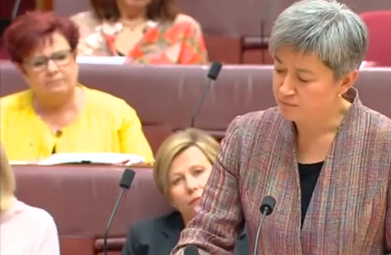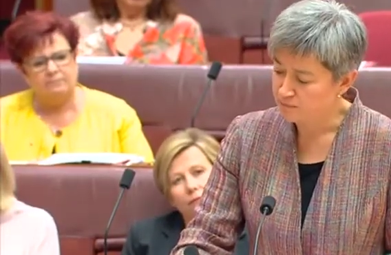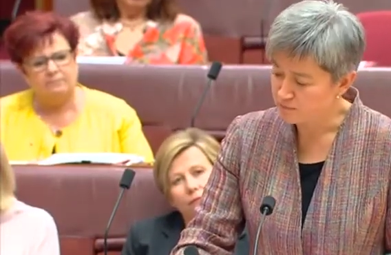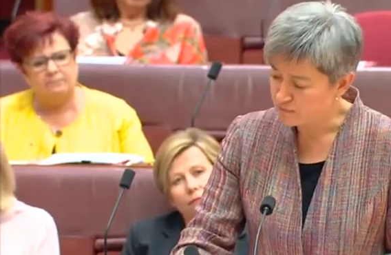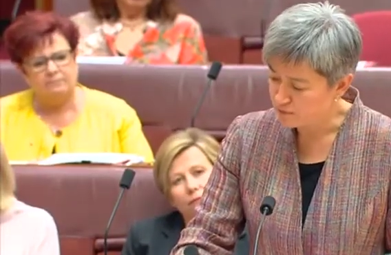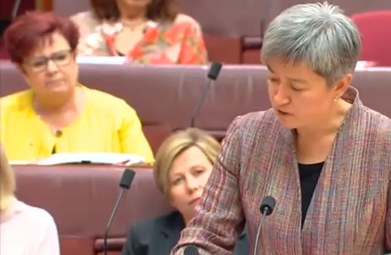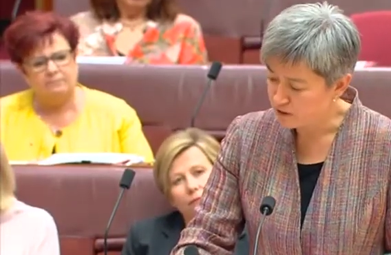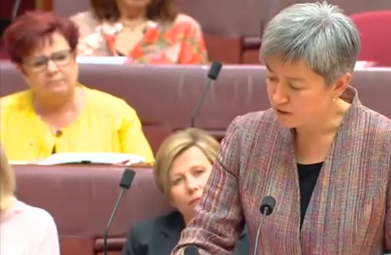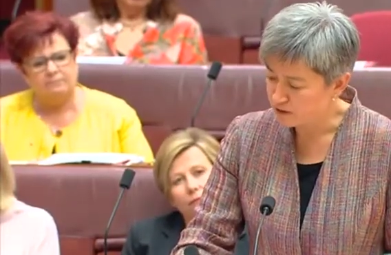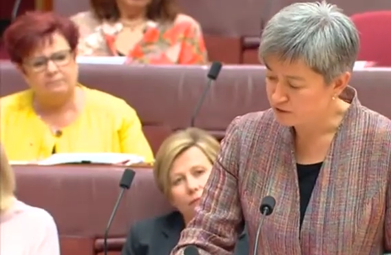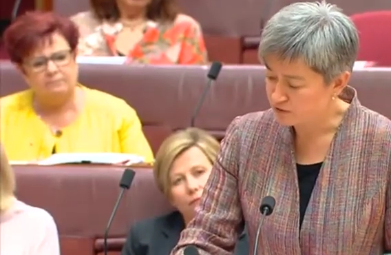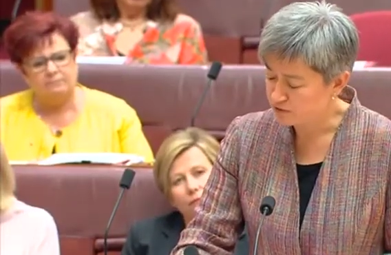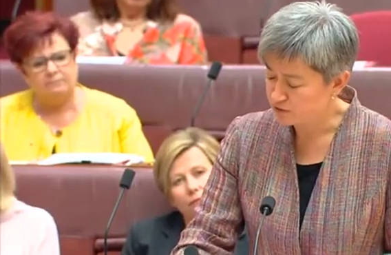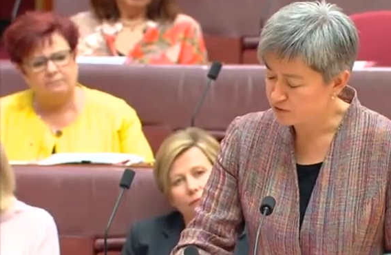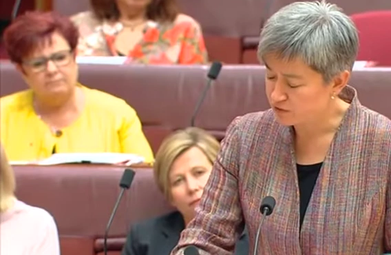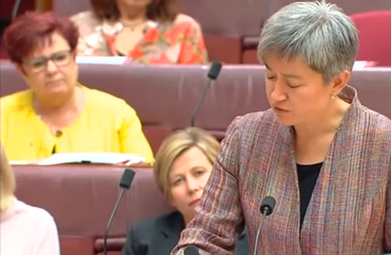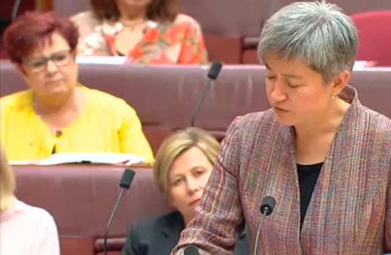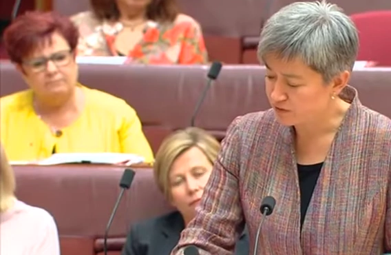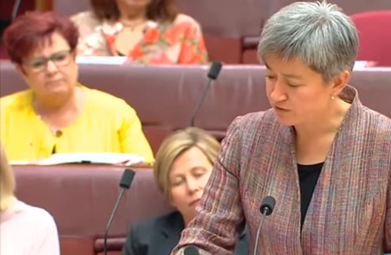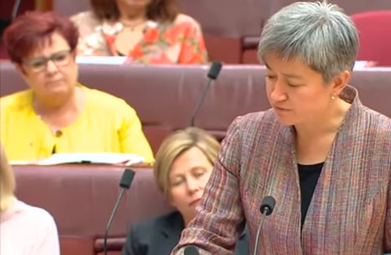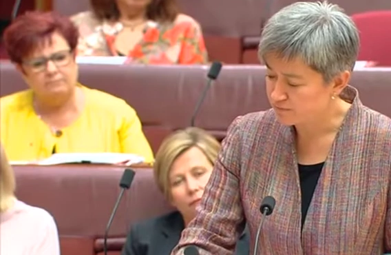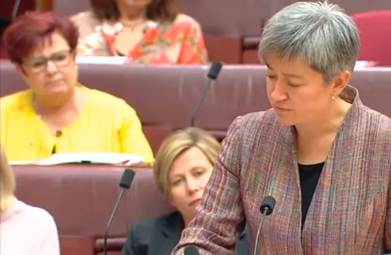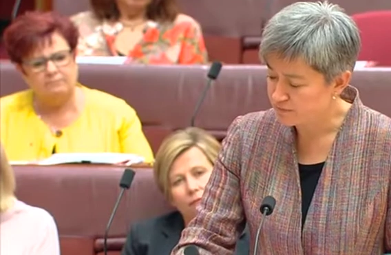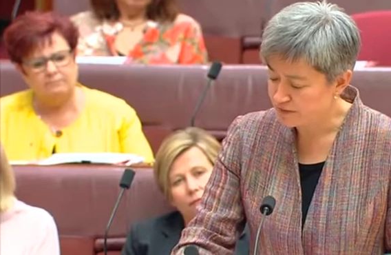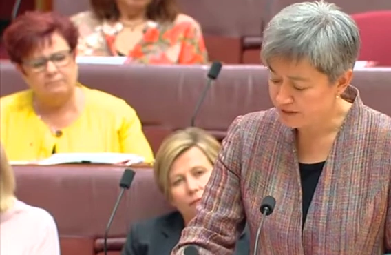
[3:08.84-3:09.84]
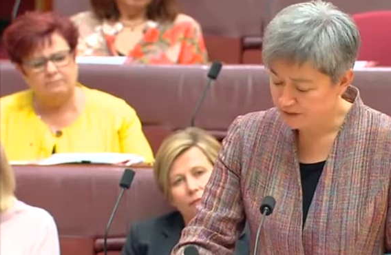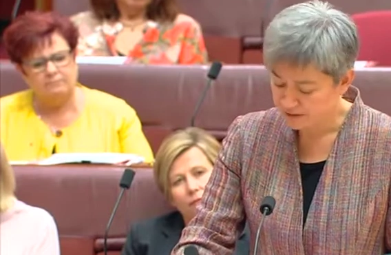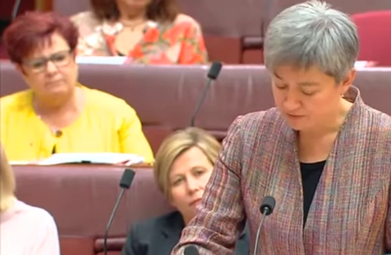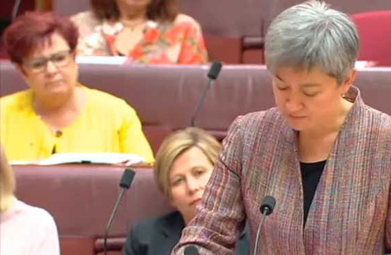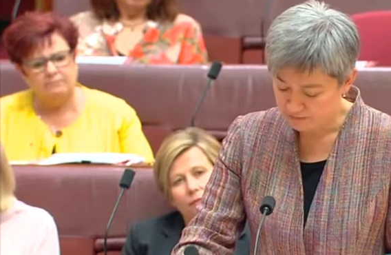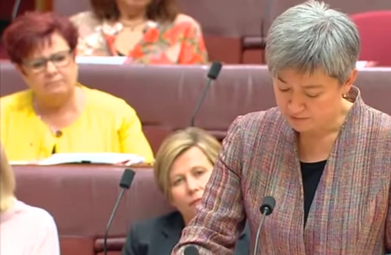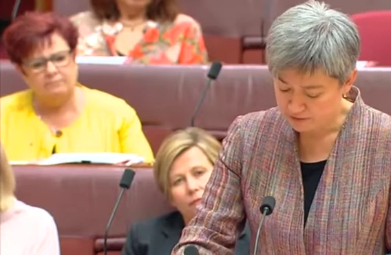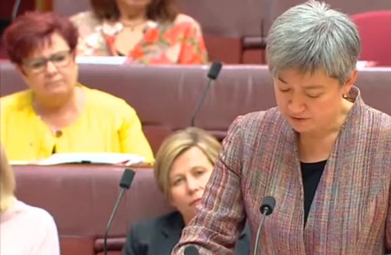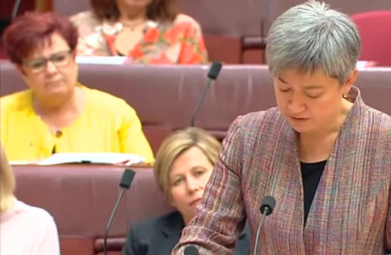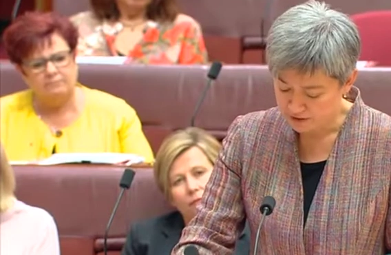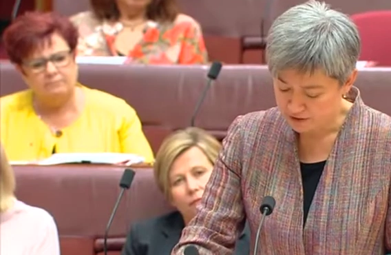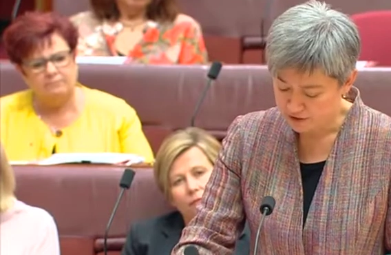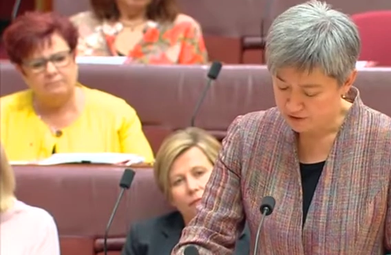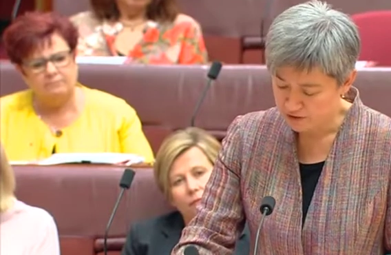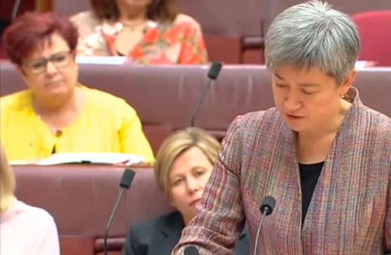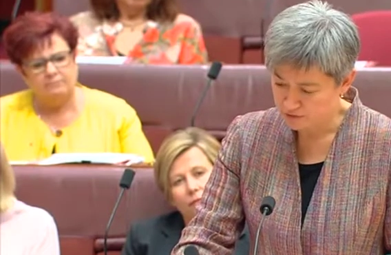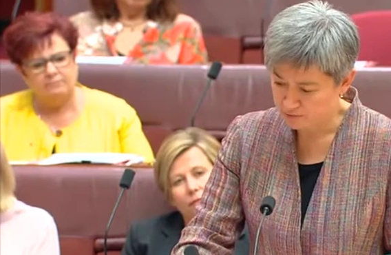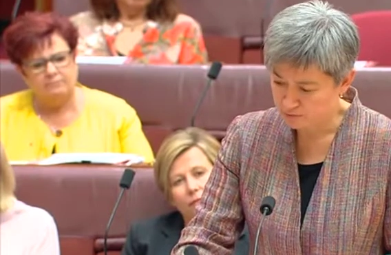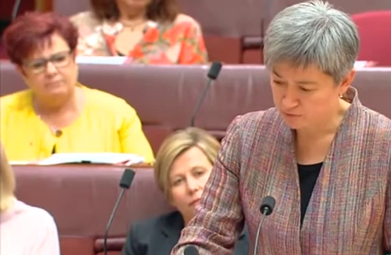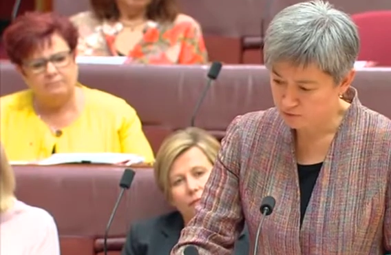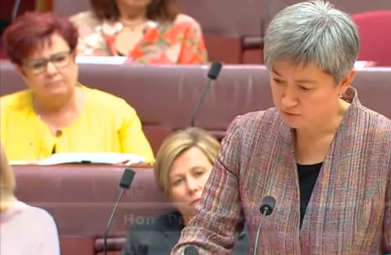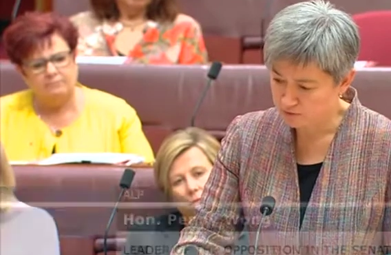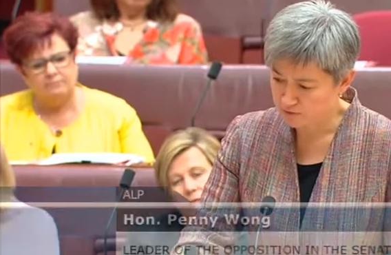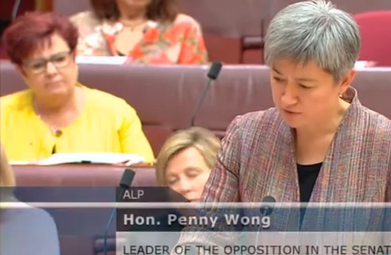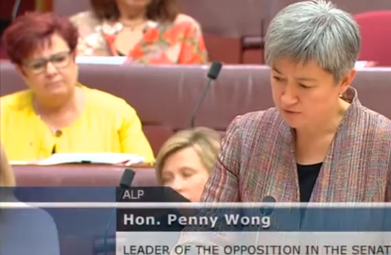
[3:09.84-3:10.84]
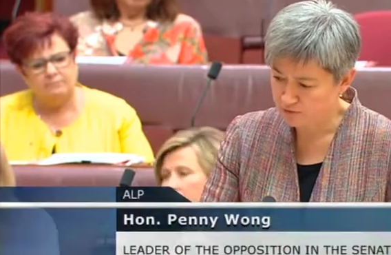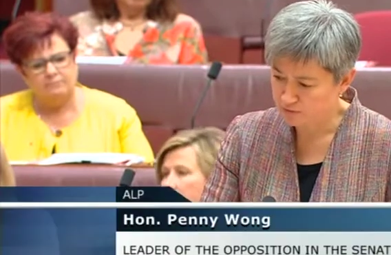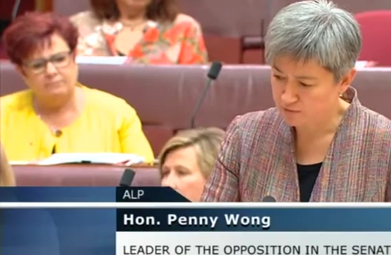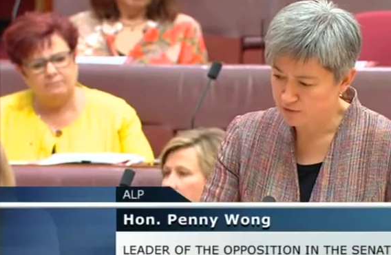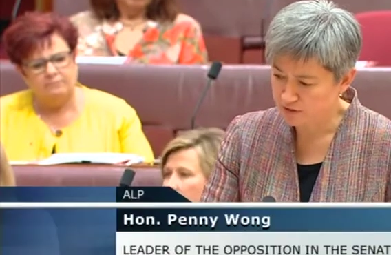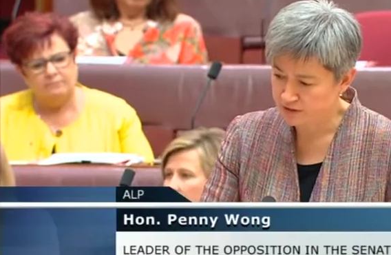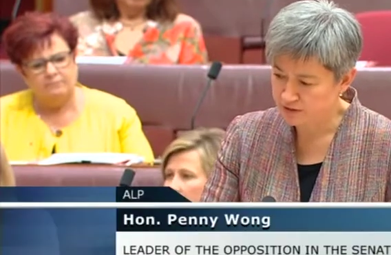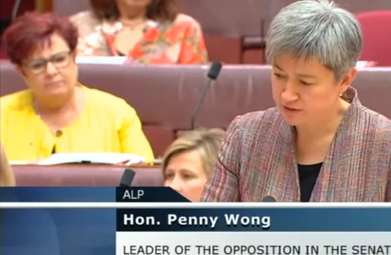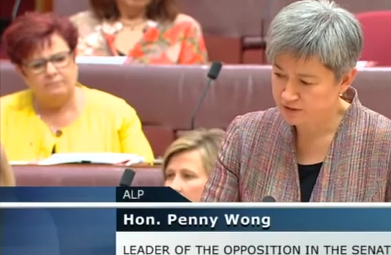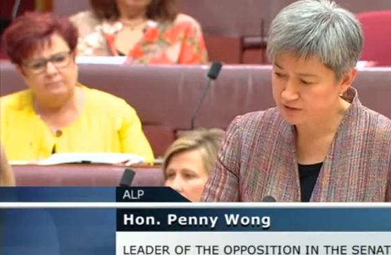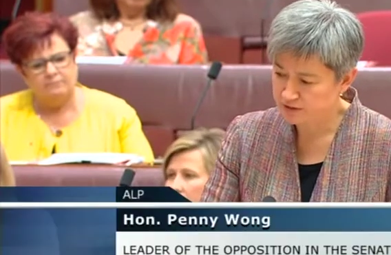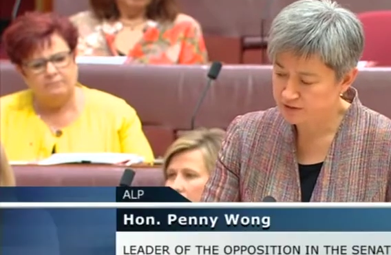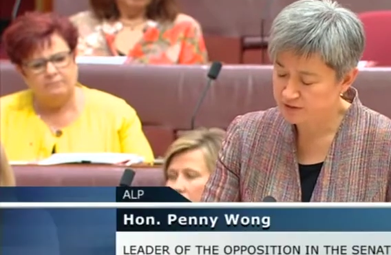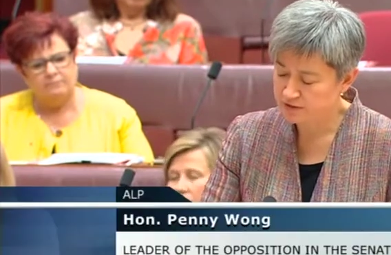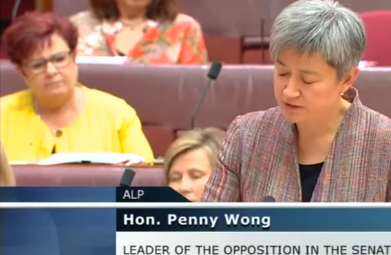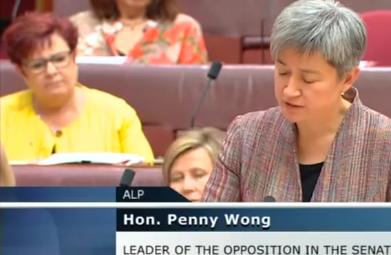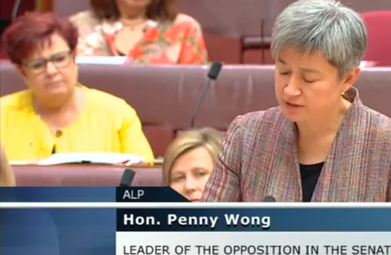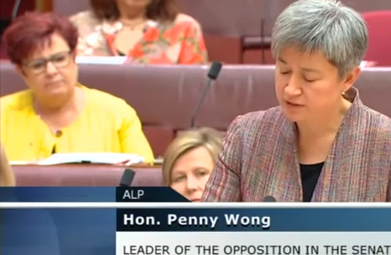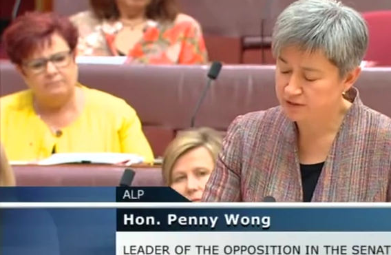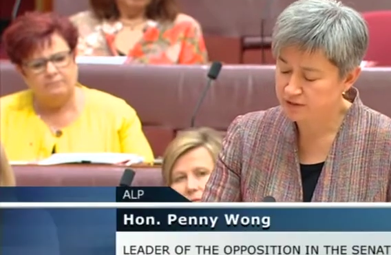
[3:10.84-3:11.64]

Speaker 1: remarks you have made in relation to Maureen Weeks.